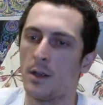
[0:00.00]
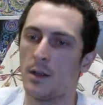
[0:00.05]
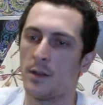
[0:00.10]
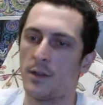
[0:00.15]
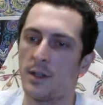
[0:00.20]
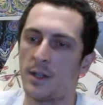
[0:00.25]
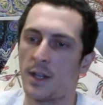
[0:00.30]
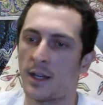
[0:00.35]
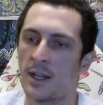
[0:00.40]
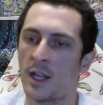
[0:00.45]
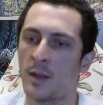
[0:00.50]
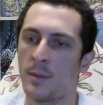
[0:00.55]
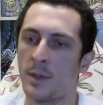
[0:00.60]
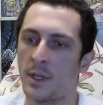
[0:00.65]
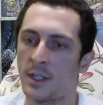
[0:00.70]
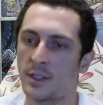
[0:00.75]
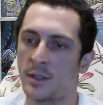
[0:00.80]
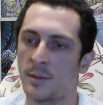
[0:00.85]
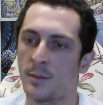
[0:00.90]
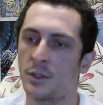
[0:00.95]
The
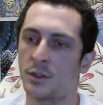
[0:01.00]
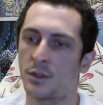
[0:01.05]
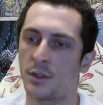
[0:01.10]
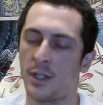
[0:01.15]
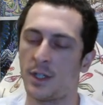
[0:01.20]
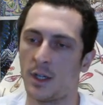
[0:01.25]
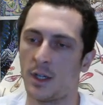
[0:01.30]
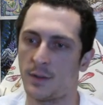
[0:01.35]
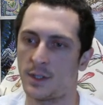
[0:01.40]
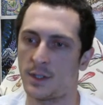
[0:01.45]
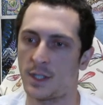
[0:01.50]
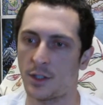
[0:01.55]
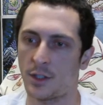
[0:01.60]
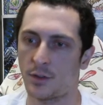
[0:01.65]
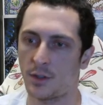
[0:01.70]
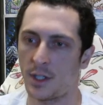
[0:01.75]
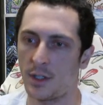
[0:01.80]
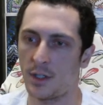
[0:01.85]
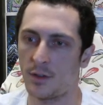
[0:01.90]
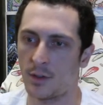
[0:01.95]
dynamic symmetry of the
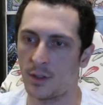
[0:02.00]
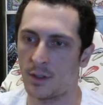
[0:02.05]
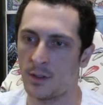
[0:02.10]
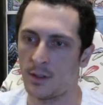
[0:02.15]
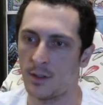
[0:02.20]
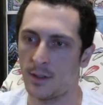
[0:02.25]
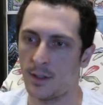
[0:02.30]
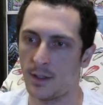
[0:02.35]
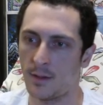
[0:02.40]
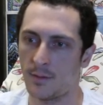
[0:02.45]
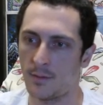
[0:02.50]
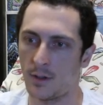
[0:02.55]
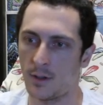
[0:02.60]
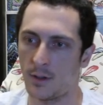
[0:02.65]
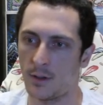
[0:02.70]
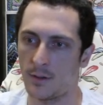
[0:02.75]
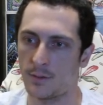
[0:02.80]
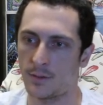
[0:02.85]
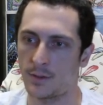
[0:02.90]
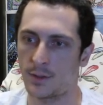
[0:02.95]
tetrahedron
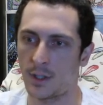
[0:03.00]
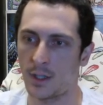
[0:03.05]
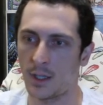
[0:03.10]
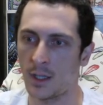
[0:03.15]
involves the